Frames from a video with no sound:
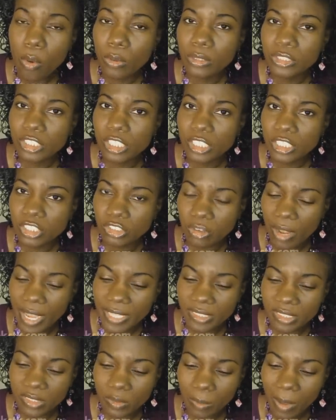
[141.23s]
or do you
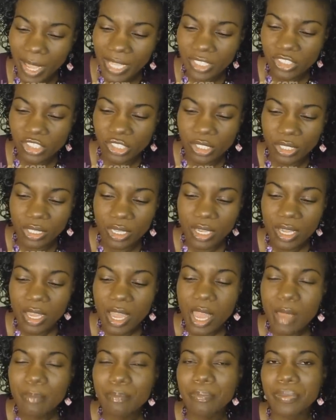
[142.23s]
dry to wet you?
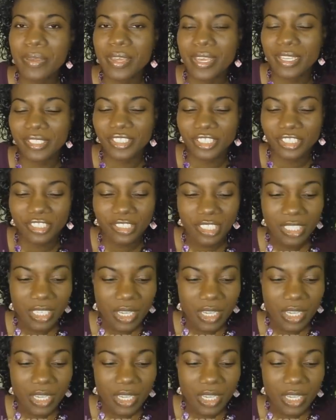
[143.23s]
Pish!